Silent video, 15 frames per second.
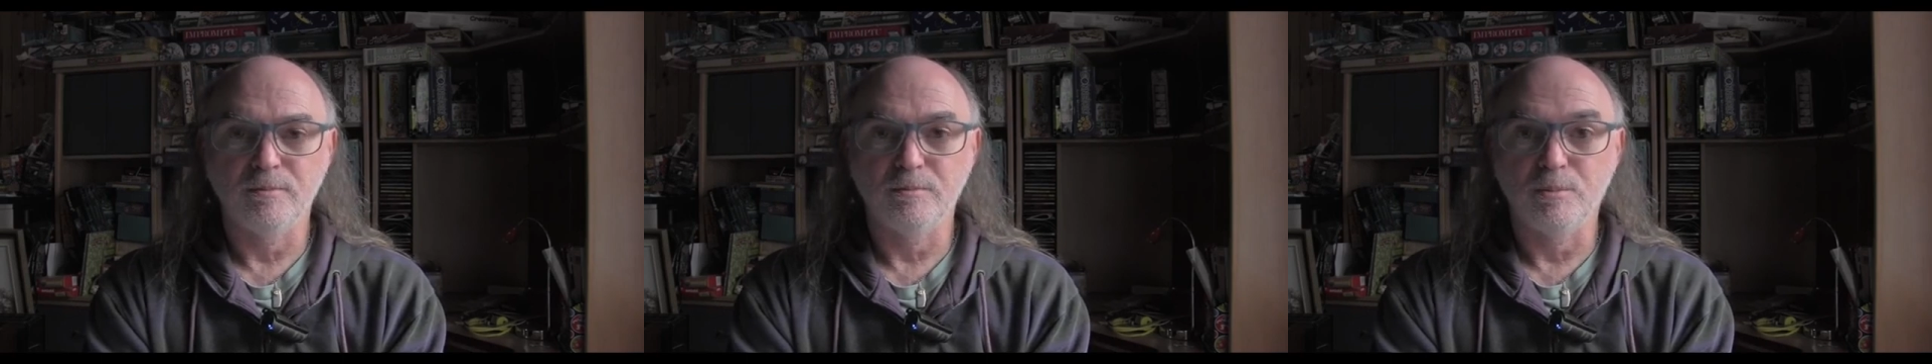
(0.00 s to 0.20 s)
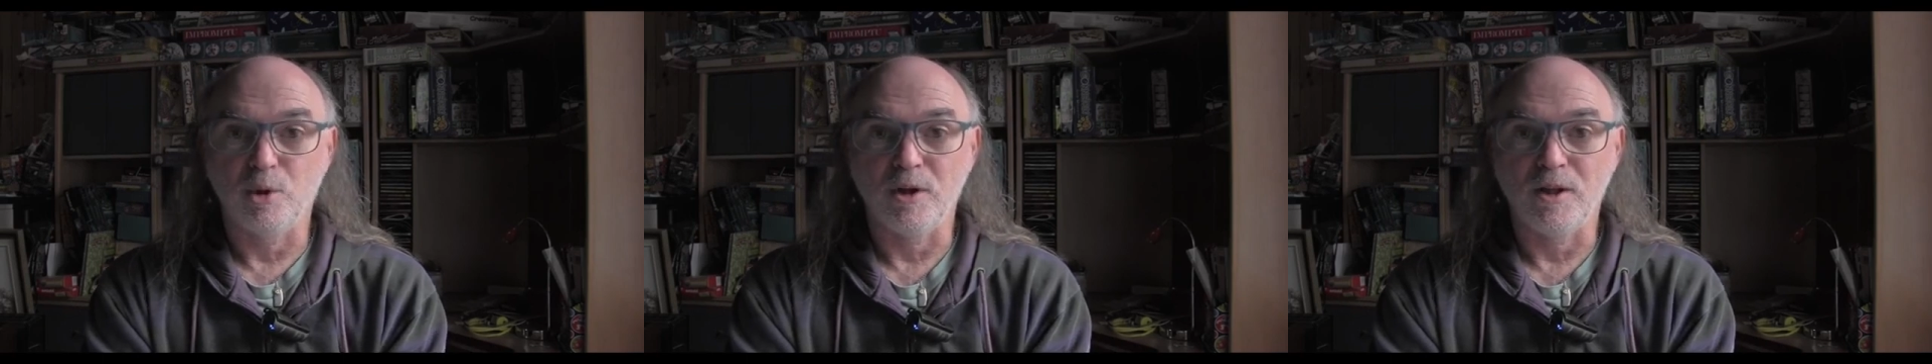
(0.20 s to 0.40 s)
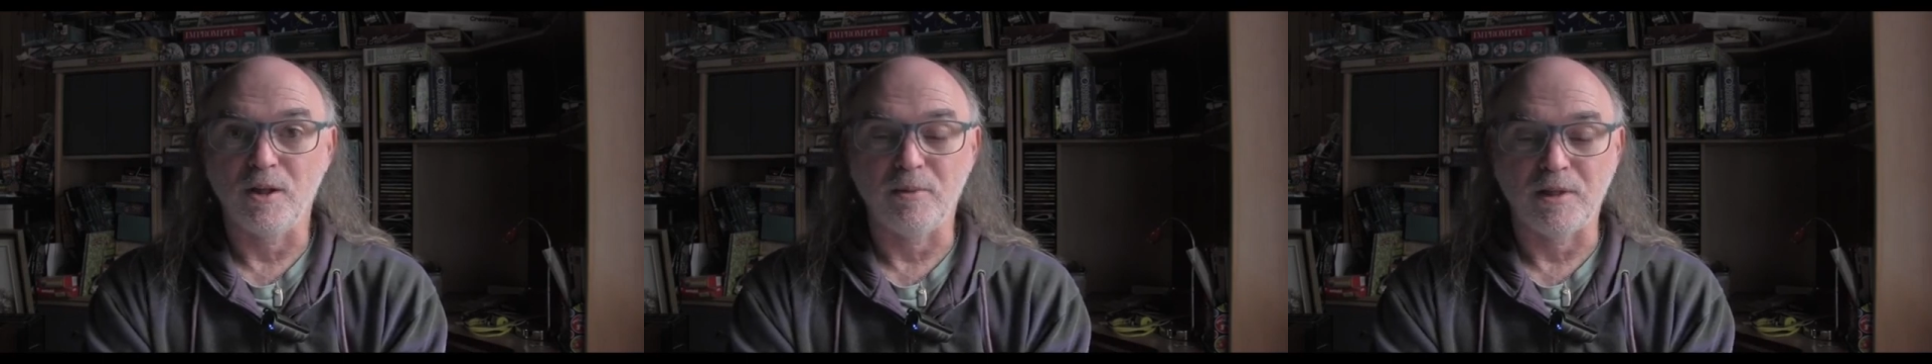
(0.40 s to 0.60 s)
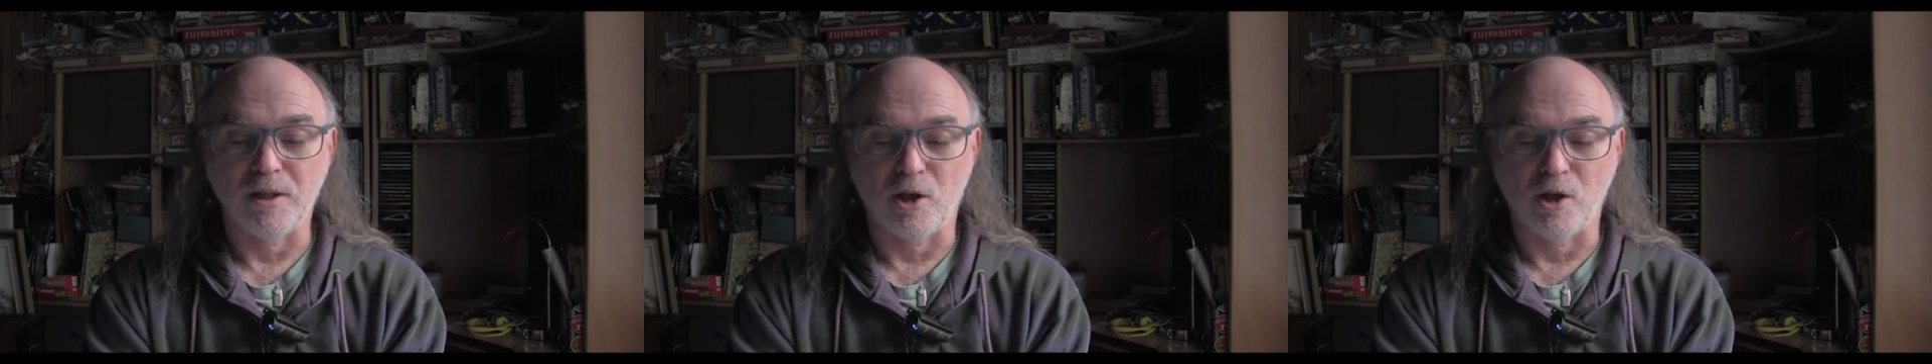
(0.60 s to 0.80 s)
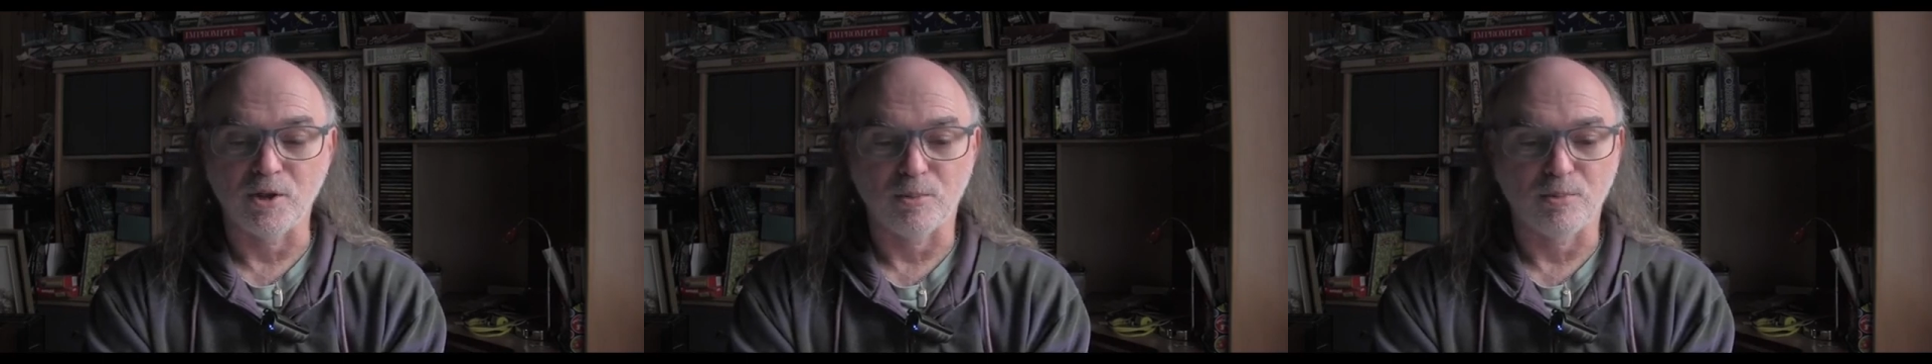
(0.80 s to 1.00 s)
putting them in
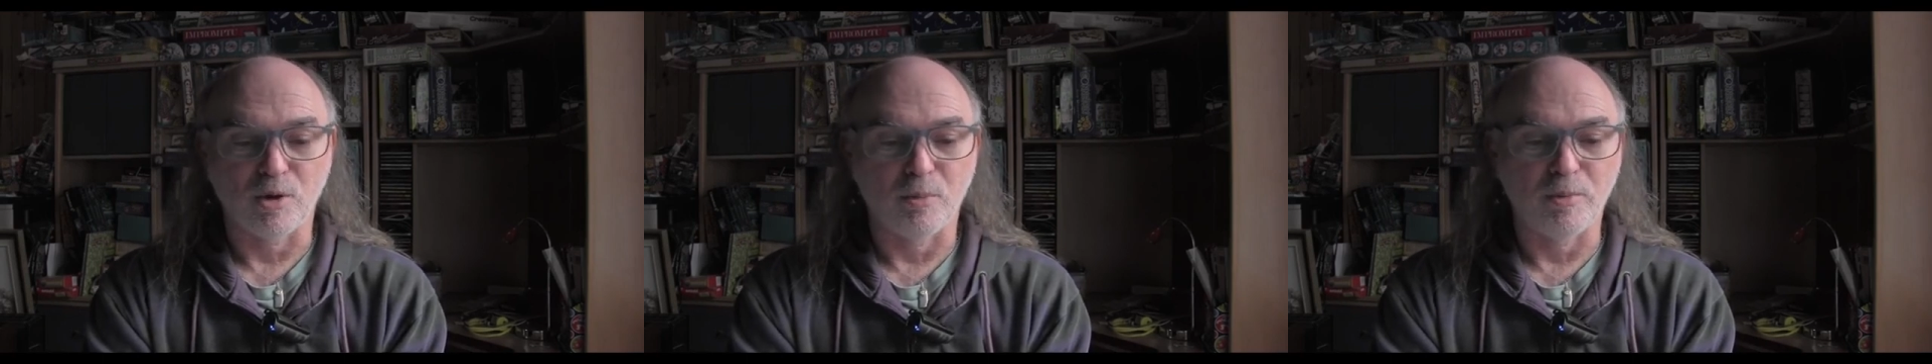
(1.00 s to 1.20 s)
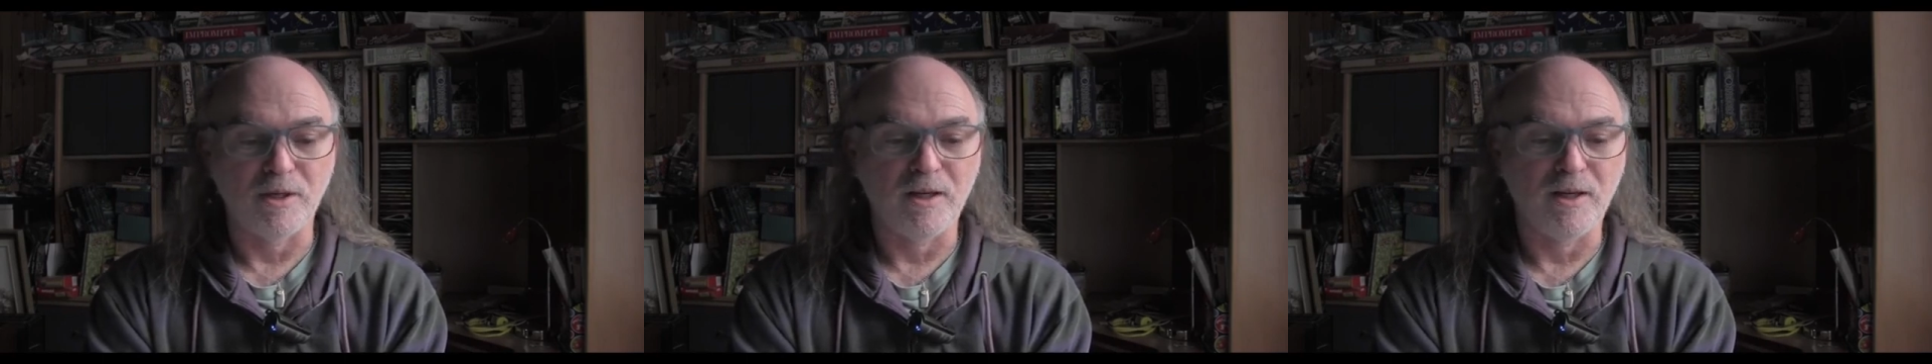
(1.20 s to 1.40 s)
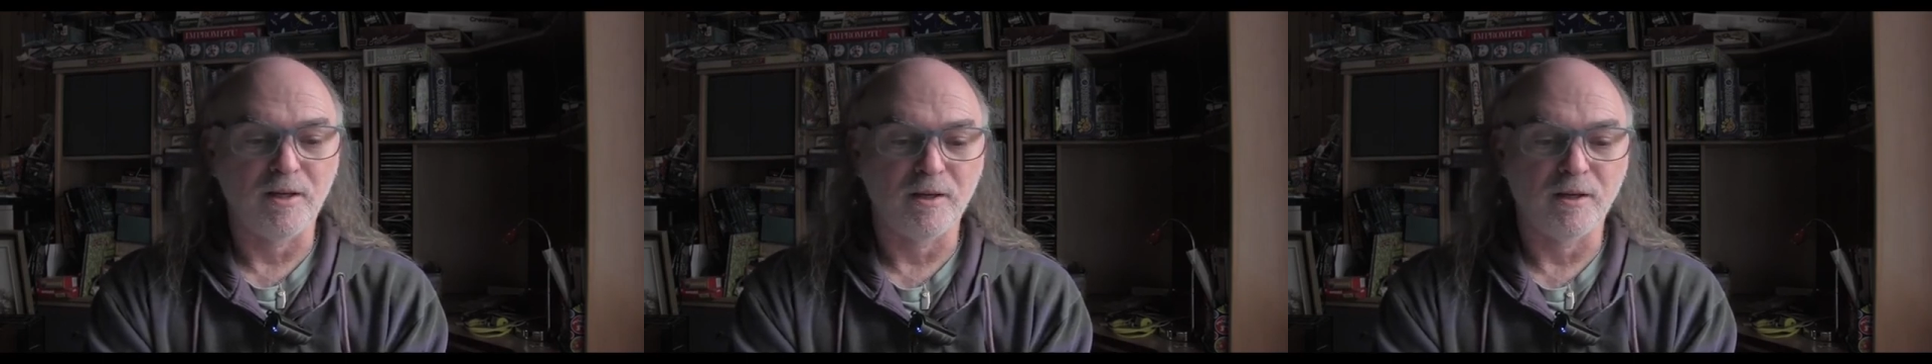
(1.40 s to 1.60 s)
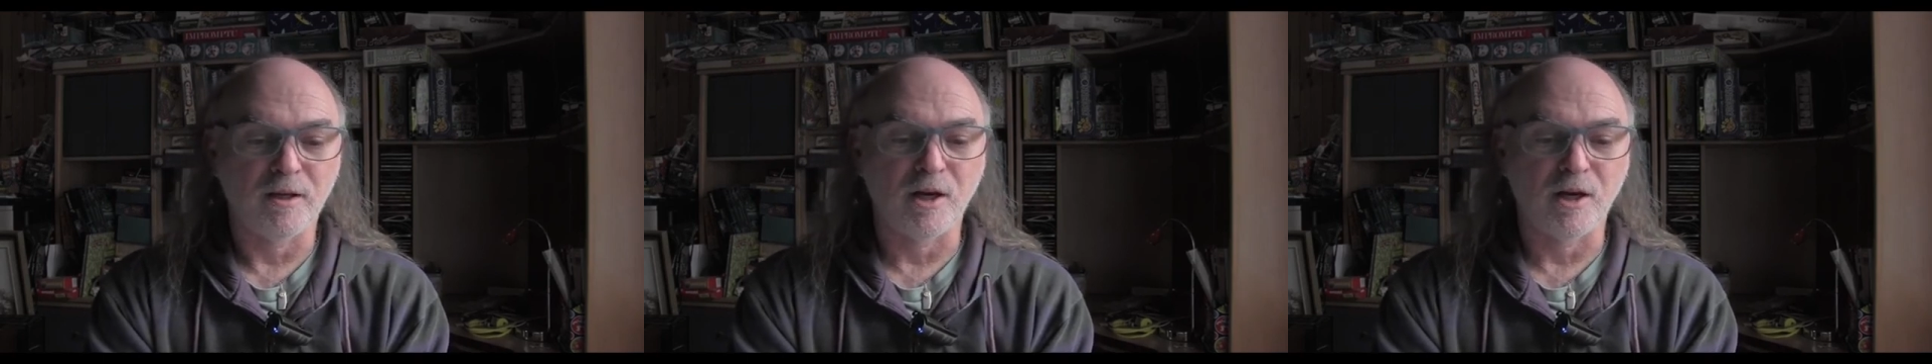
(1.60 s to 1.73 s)
lost property